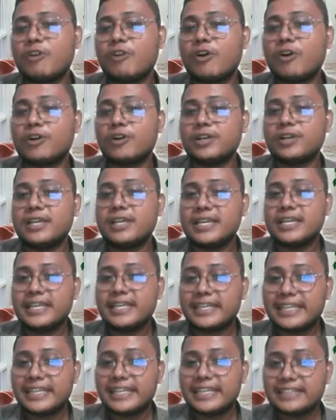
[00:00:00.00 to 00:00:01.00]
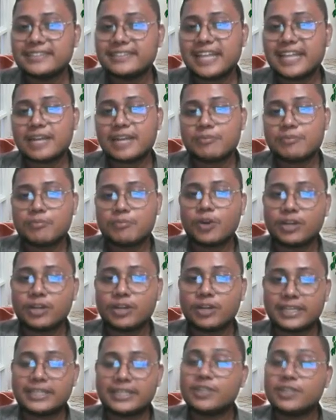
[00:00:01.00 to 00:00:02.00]
for easier
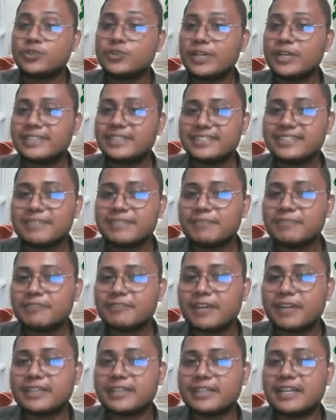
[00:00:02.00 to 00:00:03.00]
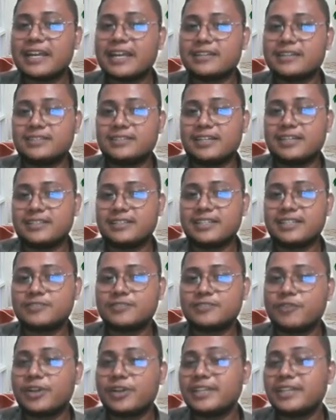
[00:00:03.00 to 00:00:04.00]
modeling. So it simplifies the large datasets
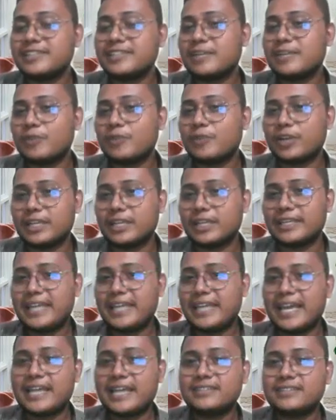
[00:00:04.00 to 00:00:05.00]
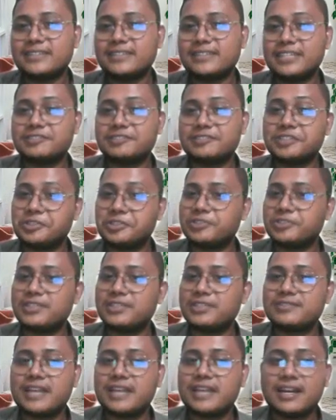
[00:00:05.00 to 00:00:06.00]
for easier modeling as it
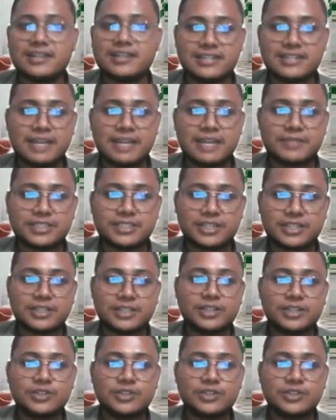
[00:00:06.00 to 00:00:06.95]
reduces the dimension.